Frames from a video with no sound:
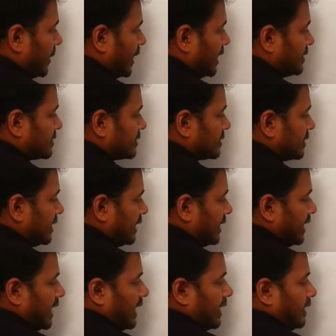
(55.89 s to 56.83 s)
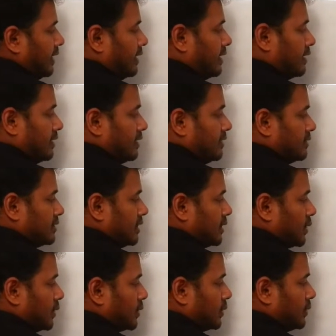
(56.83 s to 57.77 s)
base n is
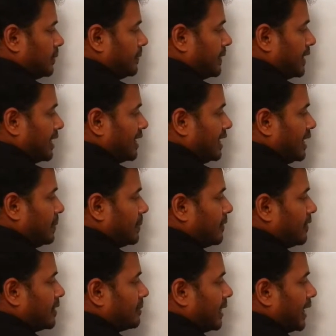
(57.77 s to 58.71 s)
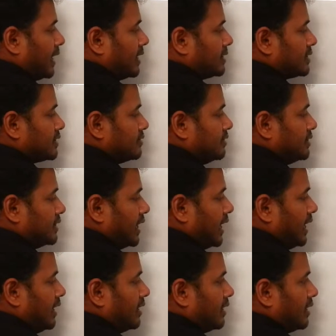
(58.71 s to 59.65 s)
equal to e power minus
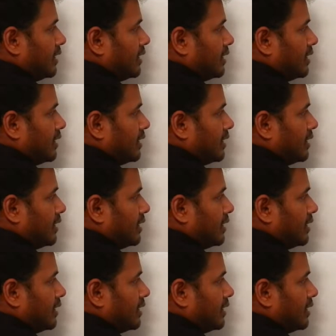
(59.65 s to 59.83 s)
j